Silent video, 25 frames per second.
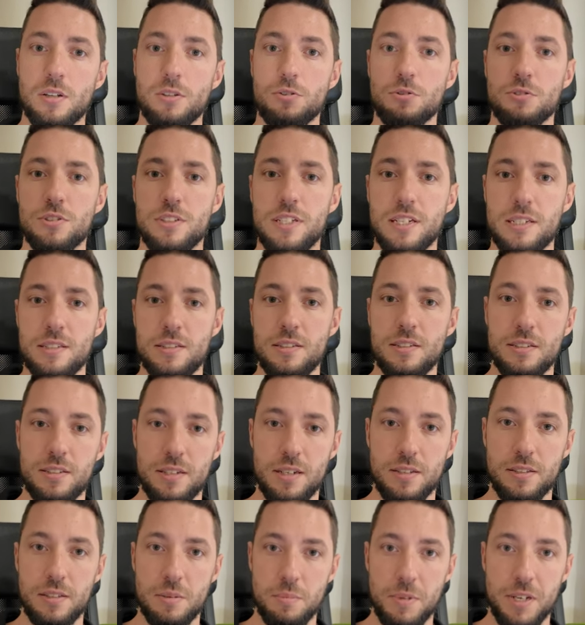to 60
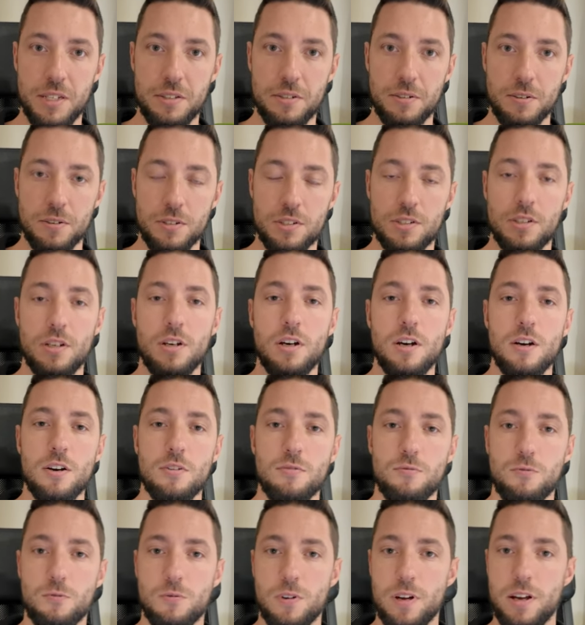centimeters
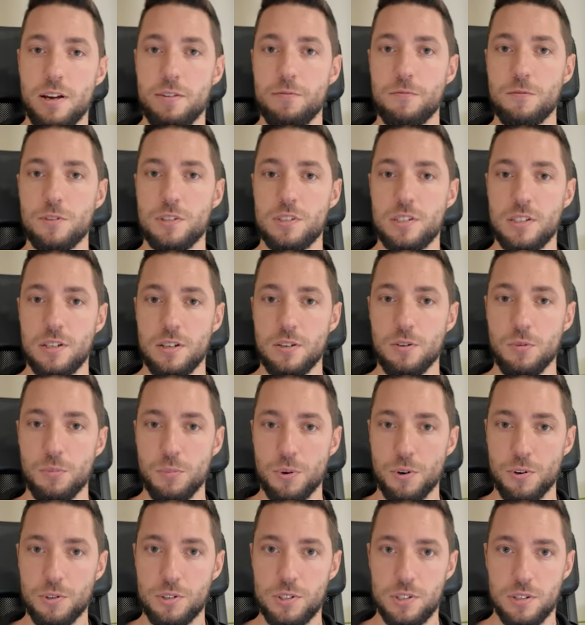for every single
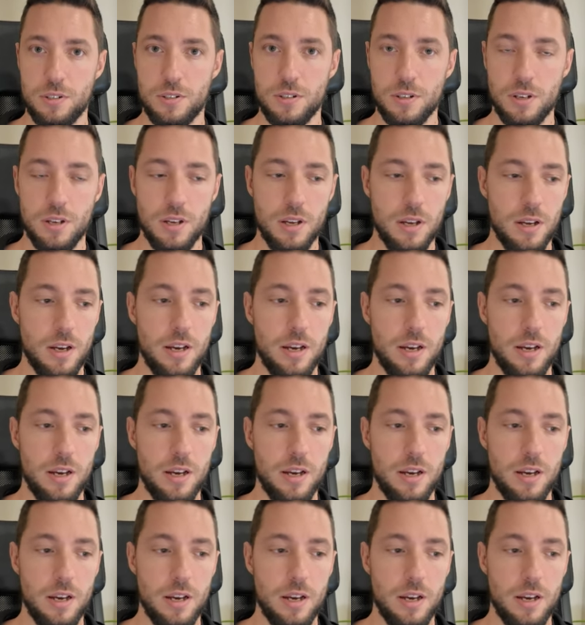person,